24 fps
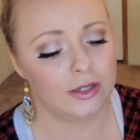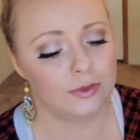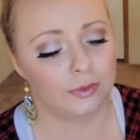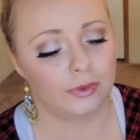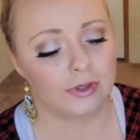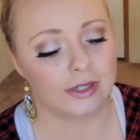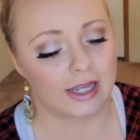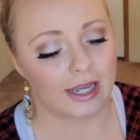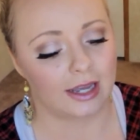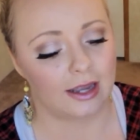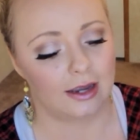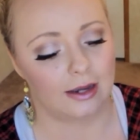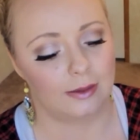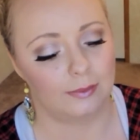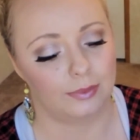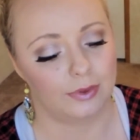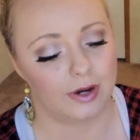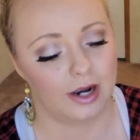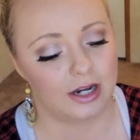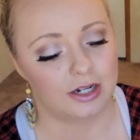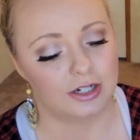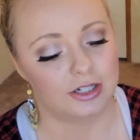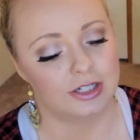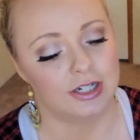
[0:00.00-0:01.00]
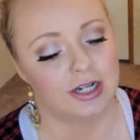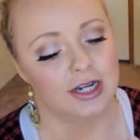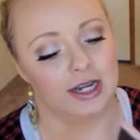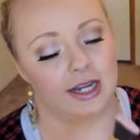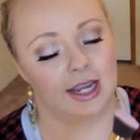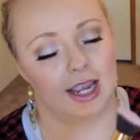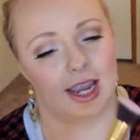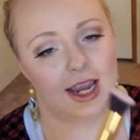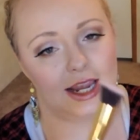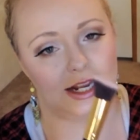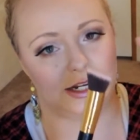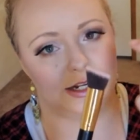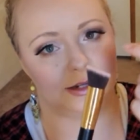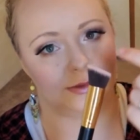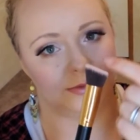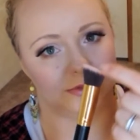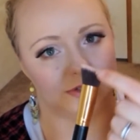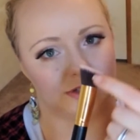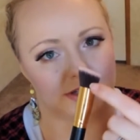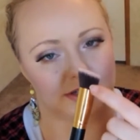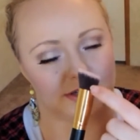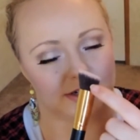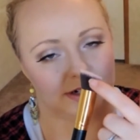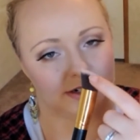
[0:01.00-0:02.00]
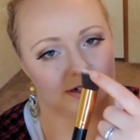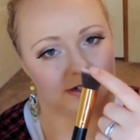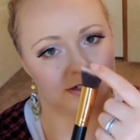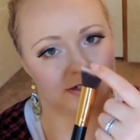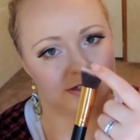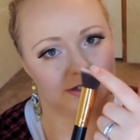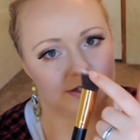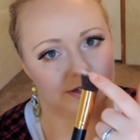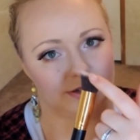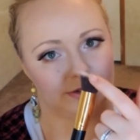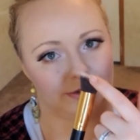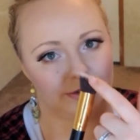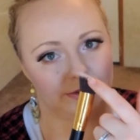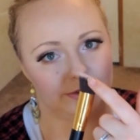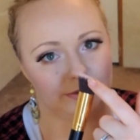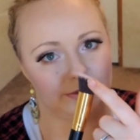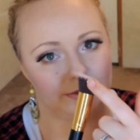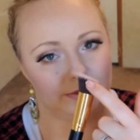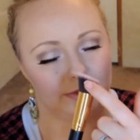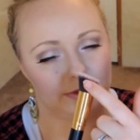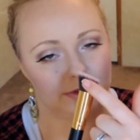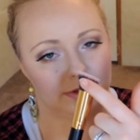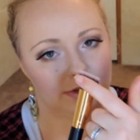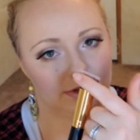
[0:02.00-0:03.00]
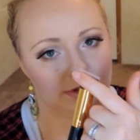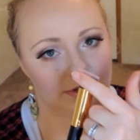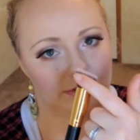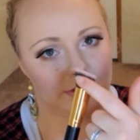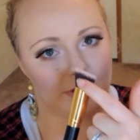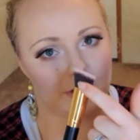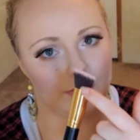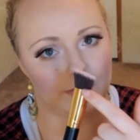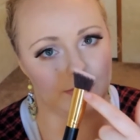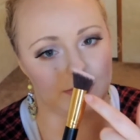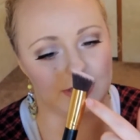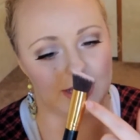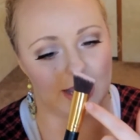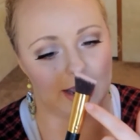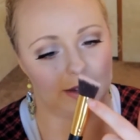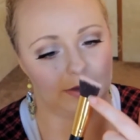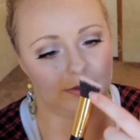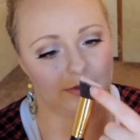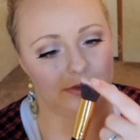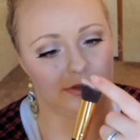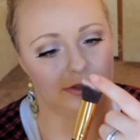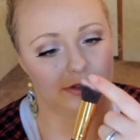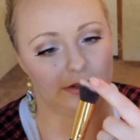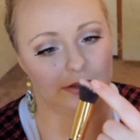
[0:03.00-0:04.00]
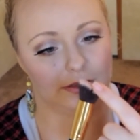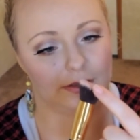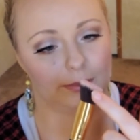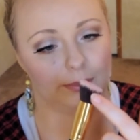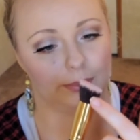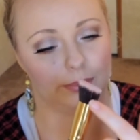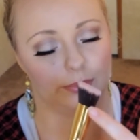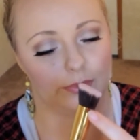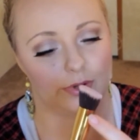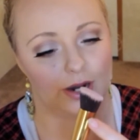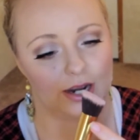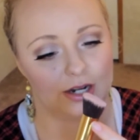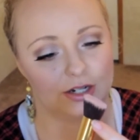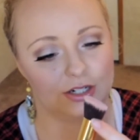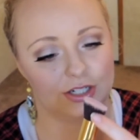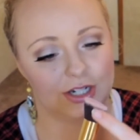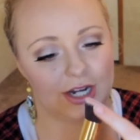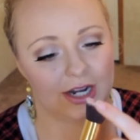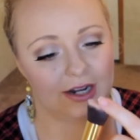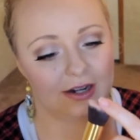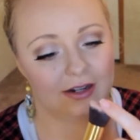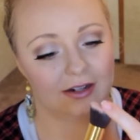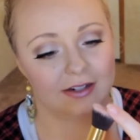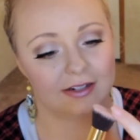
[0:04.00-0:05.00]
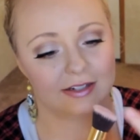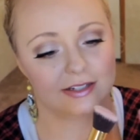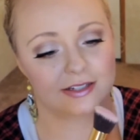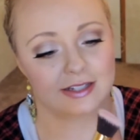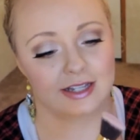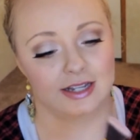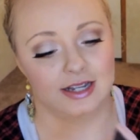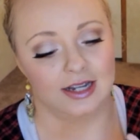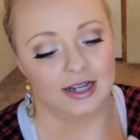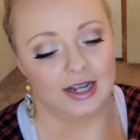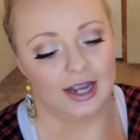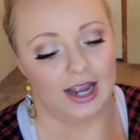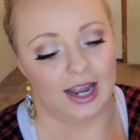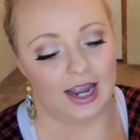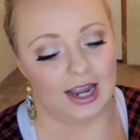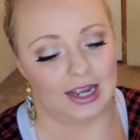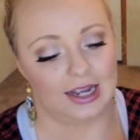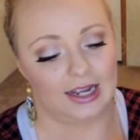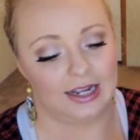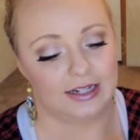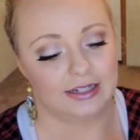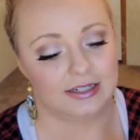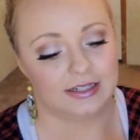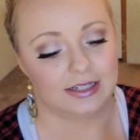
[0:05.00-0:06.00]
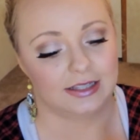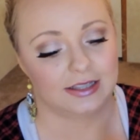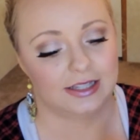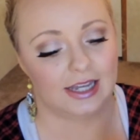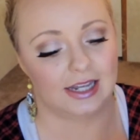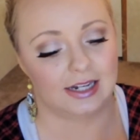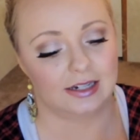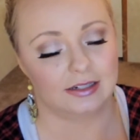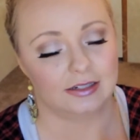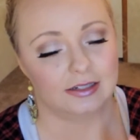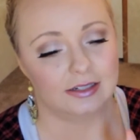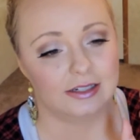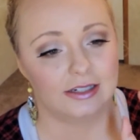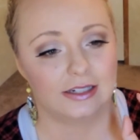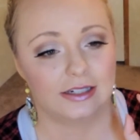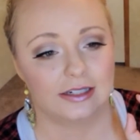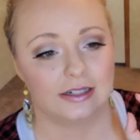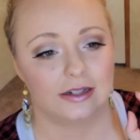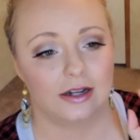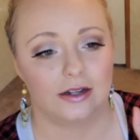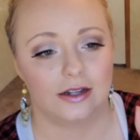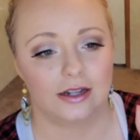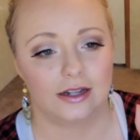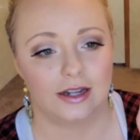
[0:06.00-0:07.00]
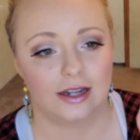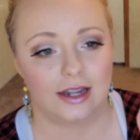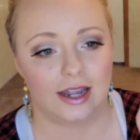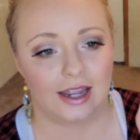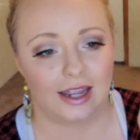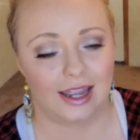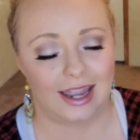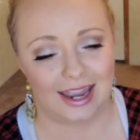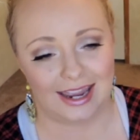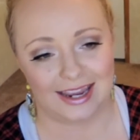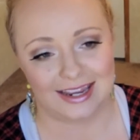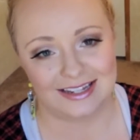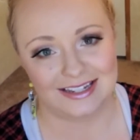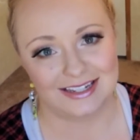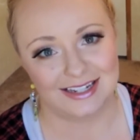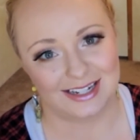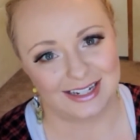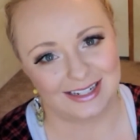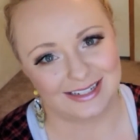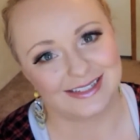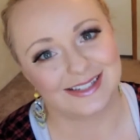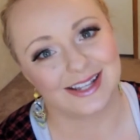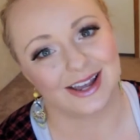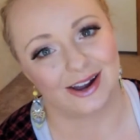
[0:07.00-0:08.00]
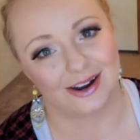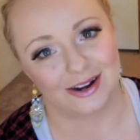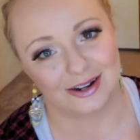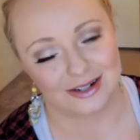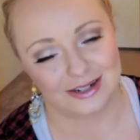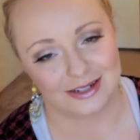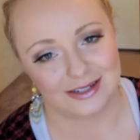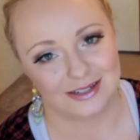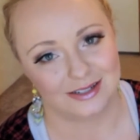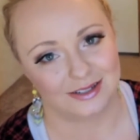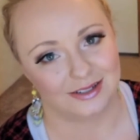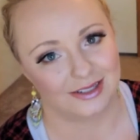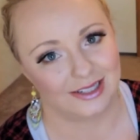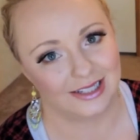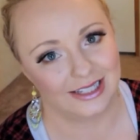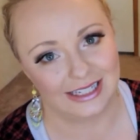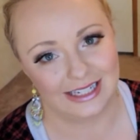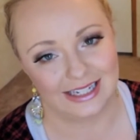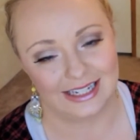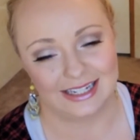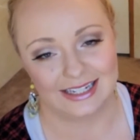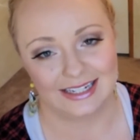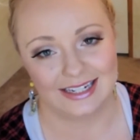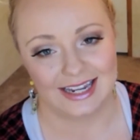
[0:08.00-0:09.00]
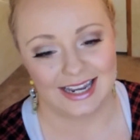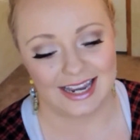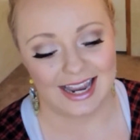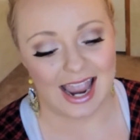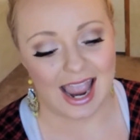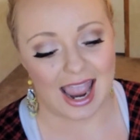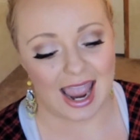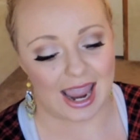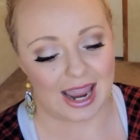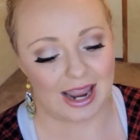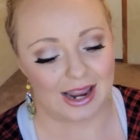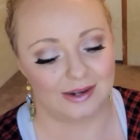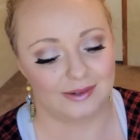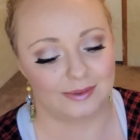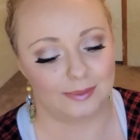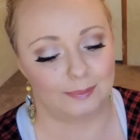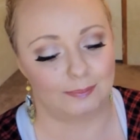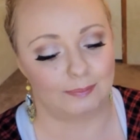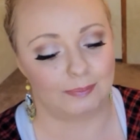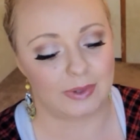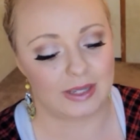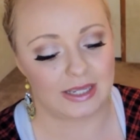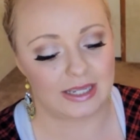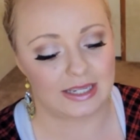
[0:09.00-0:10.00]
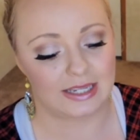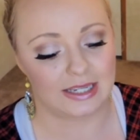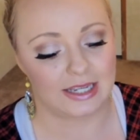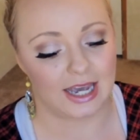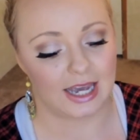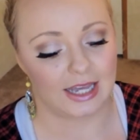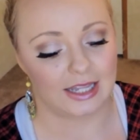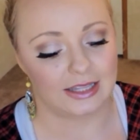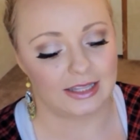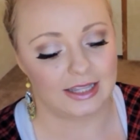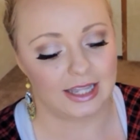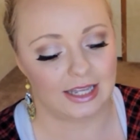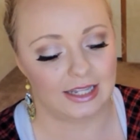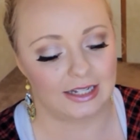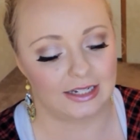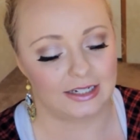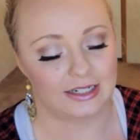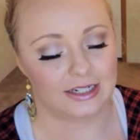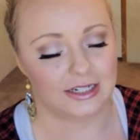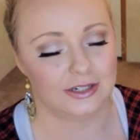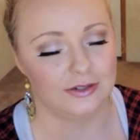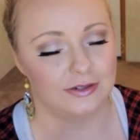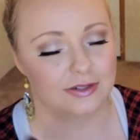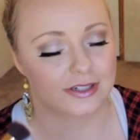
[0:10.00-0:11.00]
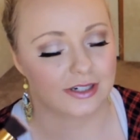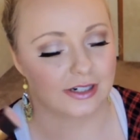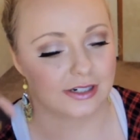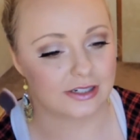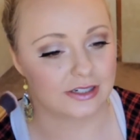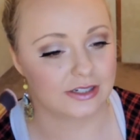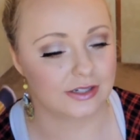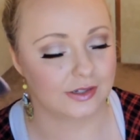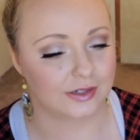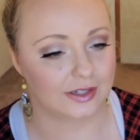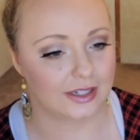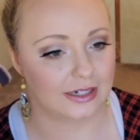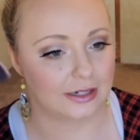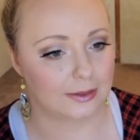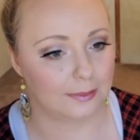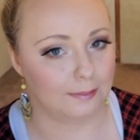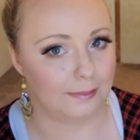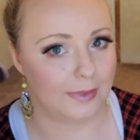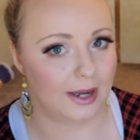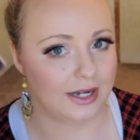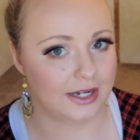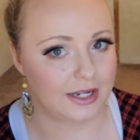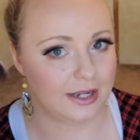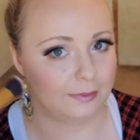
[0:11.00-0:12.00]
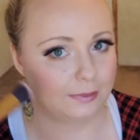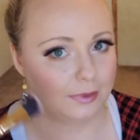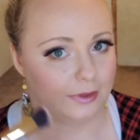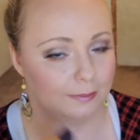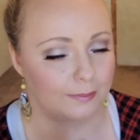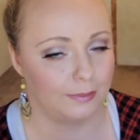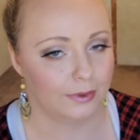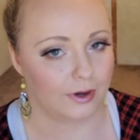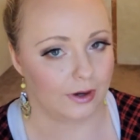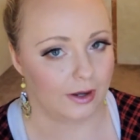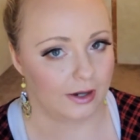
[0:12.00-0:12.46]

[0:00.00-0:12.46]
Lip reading: you will get a brush and it will start to go down the brush hairs, and then A, it's harder to clean, and B, then you start to like muddy up the